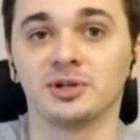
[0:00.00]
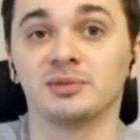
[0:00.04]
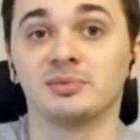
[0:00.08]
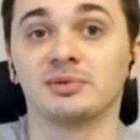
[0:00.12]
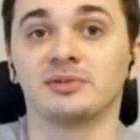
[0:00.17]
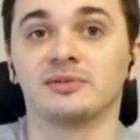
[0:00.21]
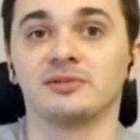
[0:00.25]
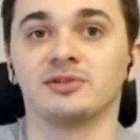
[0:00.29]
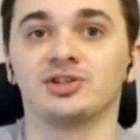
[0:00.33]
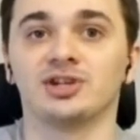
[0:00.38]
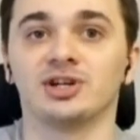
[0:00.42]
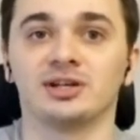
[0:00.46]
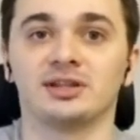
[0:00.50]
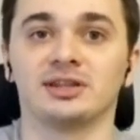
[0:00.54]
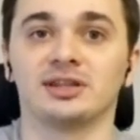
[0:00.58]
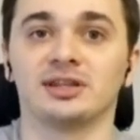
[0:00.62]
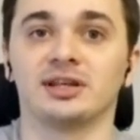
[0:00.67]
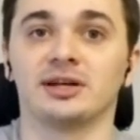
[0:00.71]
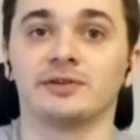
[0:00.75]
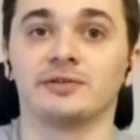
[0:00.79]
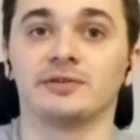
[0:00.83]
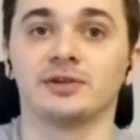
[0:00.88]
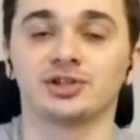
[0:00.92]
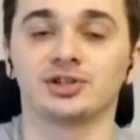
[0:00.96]
See you
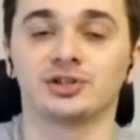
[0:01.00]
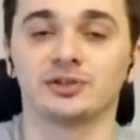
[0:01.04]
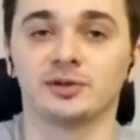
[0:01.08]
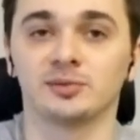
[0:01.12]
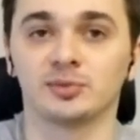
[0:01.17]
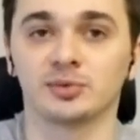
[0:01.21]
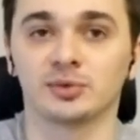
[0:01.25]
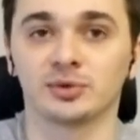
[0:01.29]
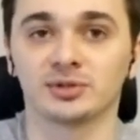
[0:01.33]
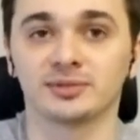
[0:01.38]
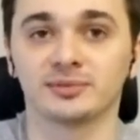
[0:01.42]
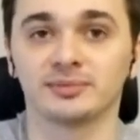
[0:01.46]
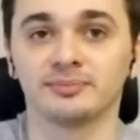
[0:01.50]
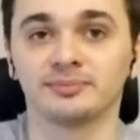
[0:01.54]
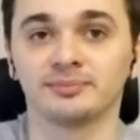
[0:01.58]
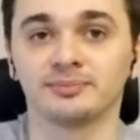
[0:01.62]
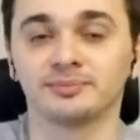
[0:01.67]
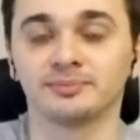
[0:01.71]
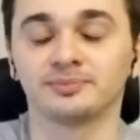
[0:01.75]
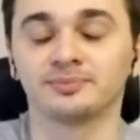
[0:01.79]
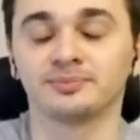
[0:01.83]
at 7 p.m.